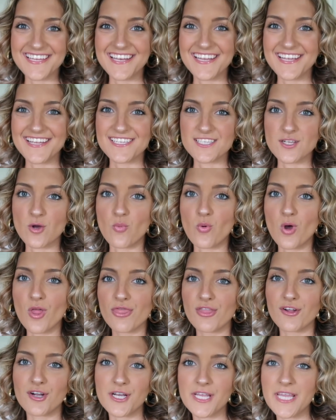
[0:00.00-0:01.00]
it is
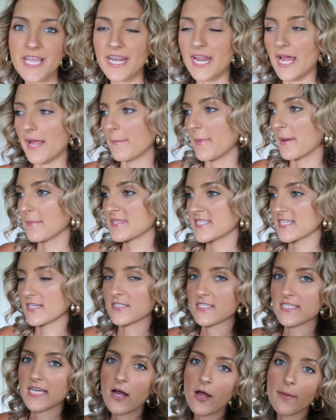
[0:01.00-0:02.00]
1:30 and I'm
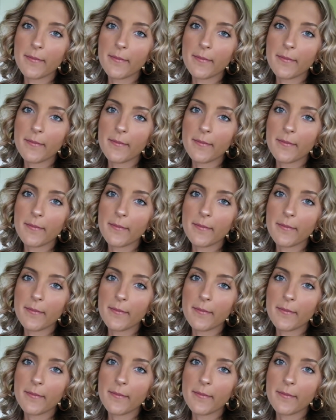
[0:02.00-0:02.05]
upstairs now.